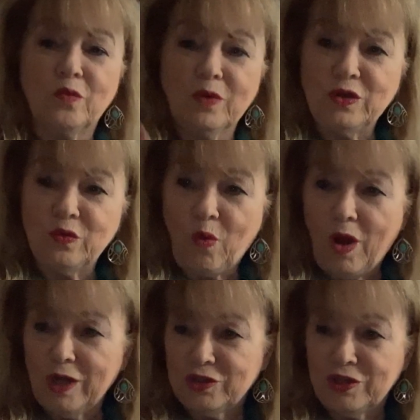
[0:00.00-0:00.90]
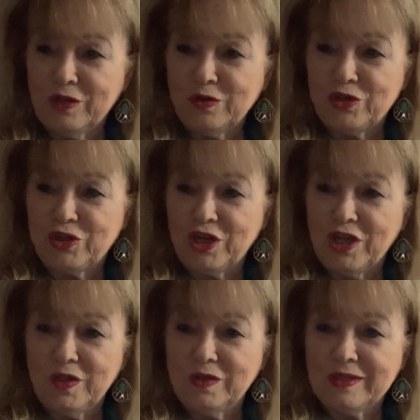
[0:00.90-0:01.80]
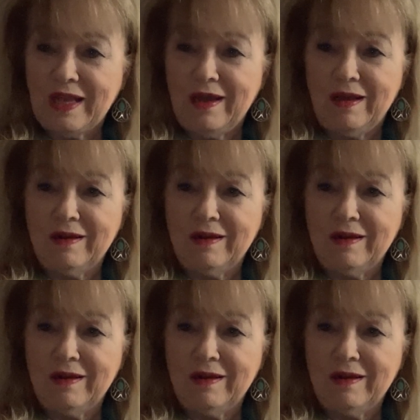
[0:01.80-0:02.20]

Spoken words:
when you watch those shows out